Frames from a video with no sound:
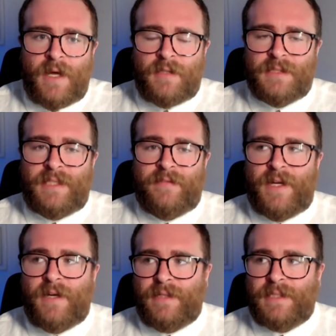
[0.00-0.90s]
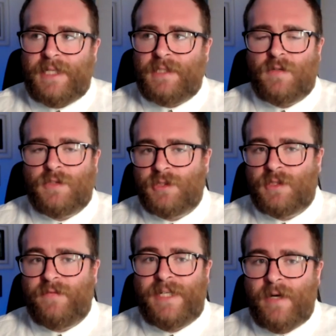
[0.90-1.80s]
Because in theory, TikTok's
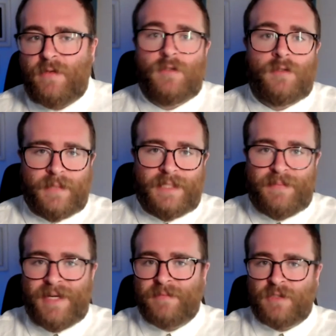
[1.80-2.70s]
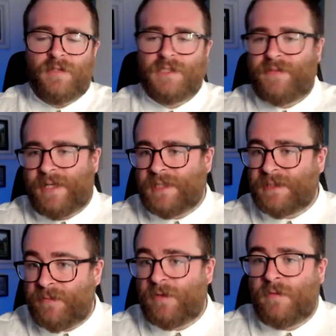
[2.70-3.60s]
just a video tool, but it's been able to cross that
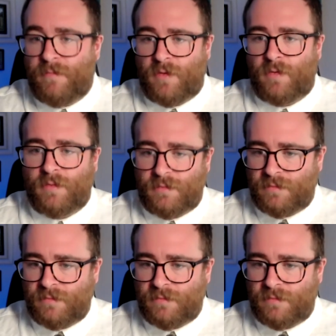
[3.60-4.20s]
chasm and become more and